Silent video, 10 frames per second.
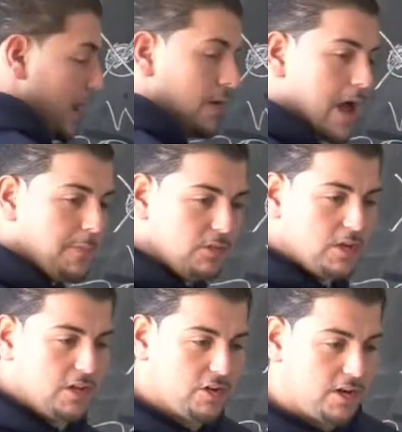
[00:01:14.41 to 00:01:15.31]
Now what happens
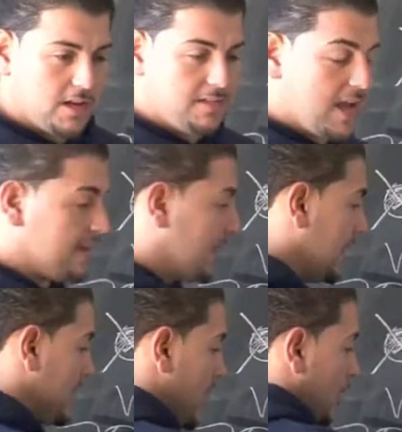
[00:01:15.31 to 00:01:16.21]
when you turn in the test?
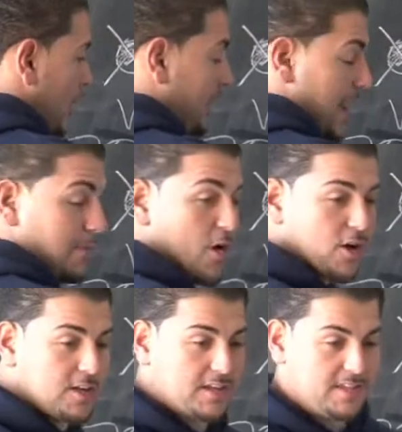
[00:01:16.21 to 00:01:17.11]
Let's say you leave that
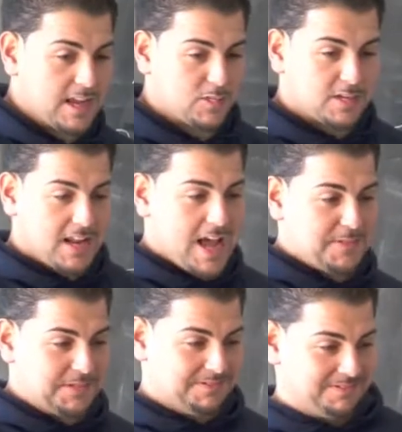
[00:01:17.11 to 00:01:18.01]
mark on the test. What's going to
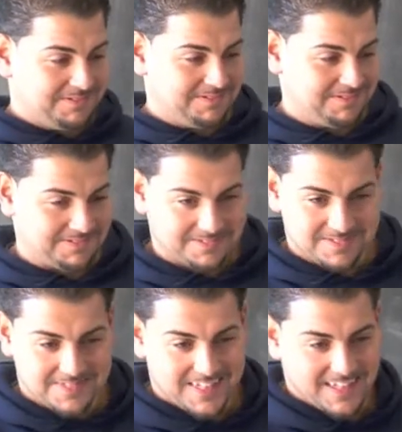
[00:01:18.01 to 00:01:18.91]
happen?
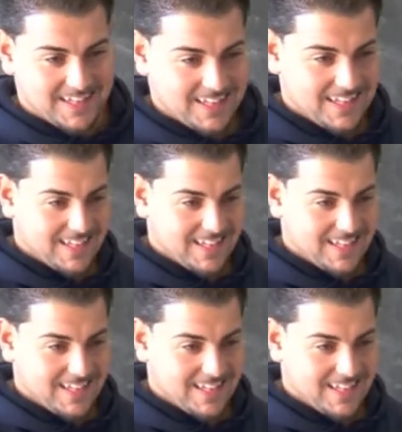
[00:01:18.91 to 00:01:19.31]
Wrong.